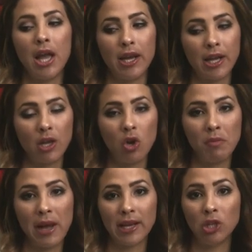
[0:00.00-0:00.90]
And I can go
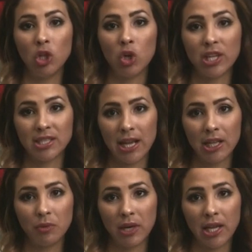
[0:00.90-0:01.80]
back and look
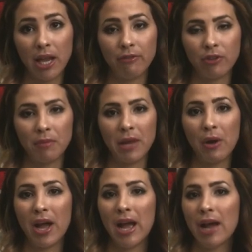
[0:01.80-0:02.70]
exactly where it came from. Now,
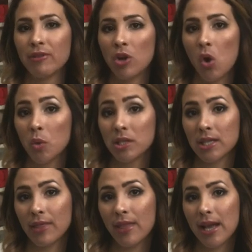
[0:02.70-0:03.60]
I haven't always
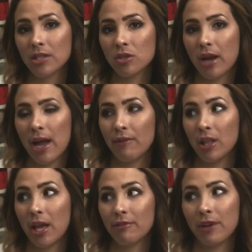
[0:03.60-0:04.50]
done that, so I have a
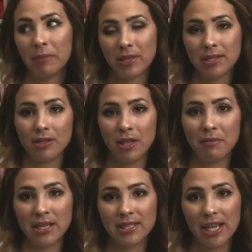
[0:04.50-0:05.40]
lot of fabric still in
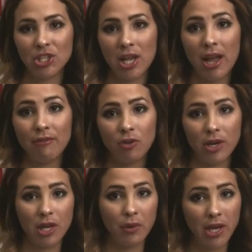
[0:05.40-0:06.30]
my stash that I have no
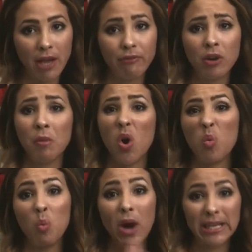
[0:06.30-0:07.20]
idea where it came from or
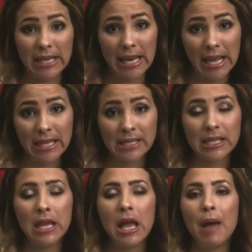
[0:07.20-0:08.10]
what it is.
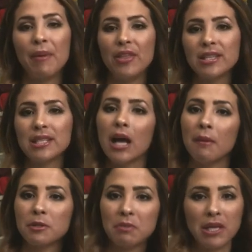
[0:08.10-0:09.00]
But this
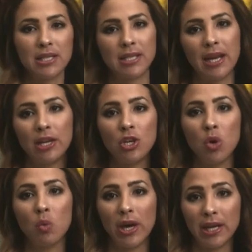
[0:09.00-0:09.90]
helps because then I
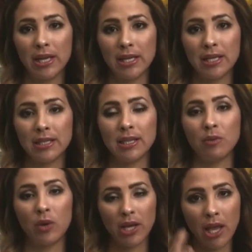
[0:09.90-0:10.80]
know what it is and
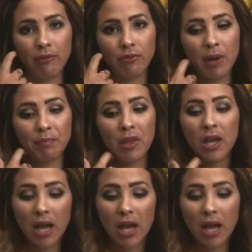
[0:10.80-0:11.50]
where it came from.